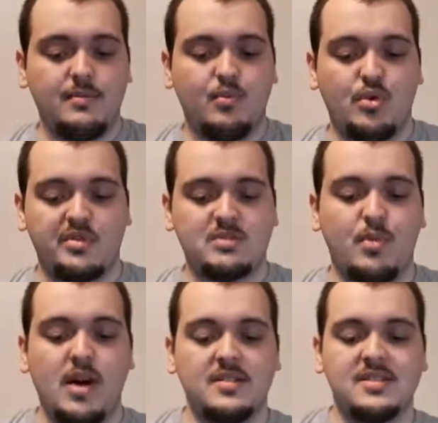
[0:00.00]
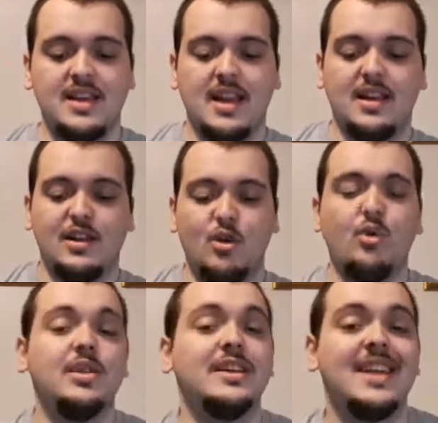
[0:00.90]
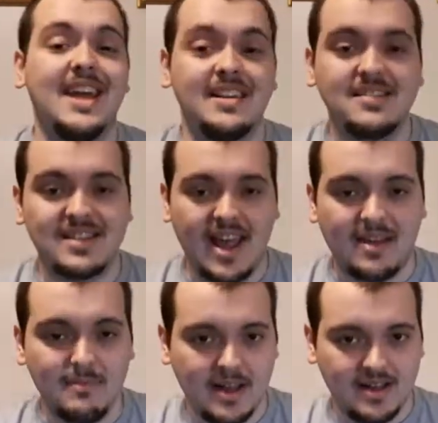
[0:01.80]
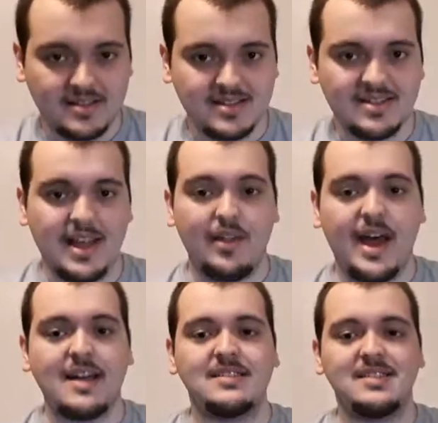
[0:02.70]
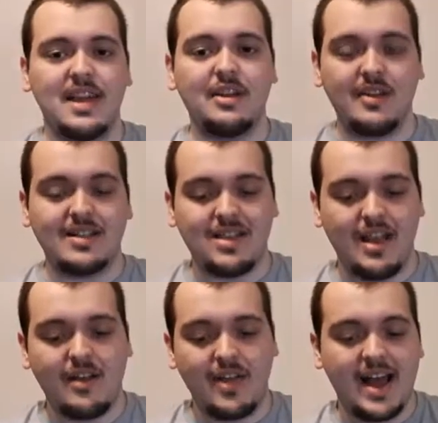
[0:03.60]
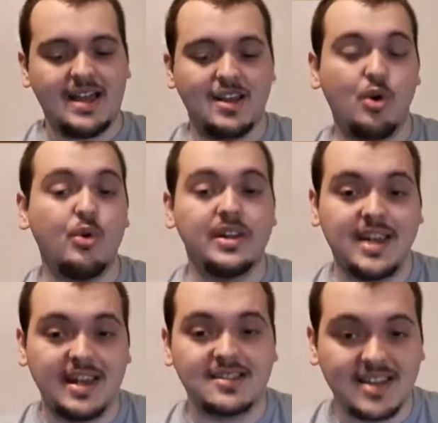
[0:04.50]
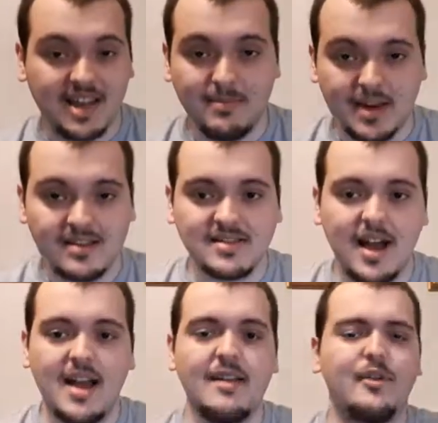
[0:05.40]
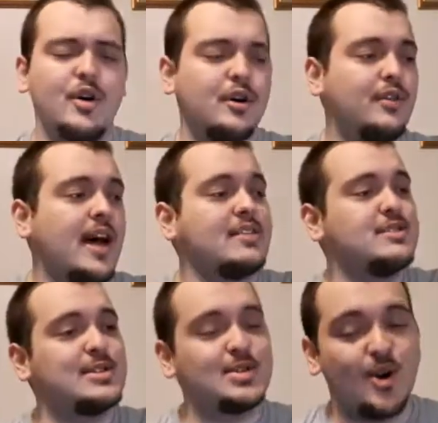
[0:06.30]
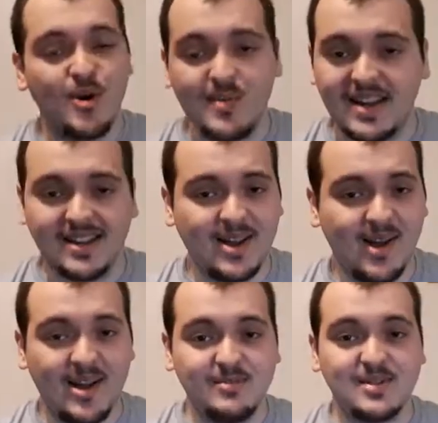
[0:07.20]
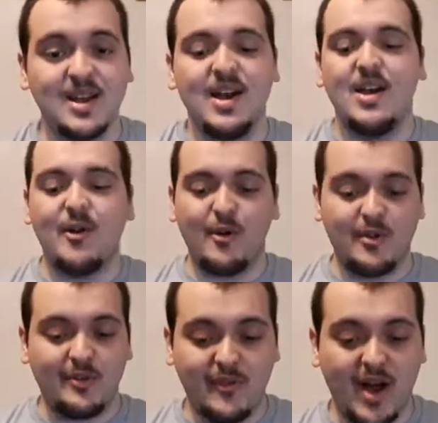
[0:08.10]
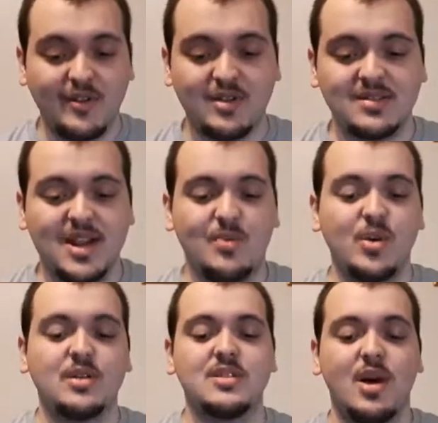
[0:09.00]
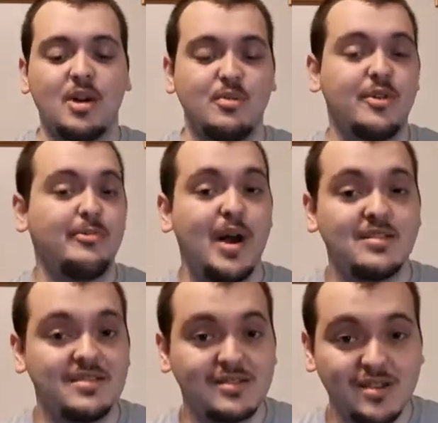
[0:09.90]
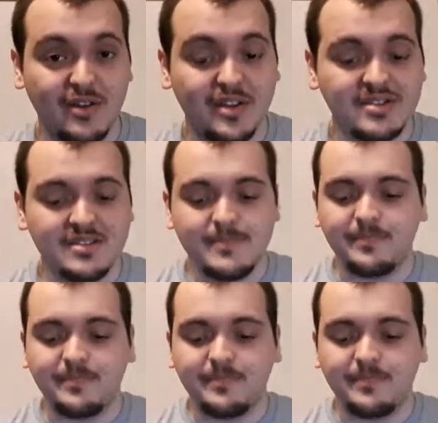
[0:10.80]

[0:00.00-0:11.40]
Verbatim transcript: would respond saying it only takes 10 minutes. Now that saying right there, that it only takes 10 minutes, I have heard that so many times over the five years that I worked automotive parts and service,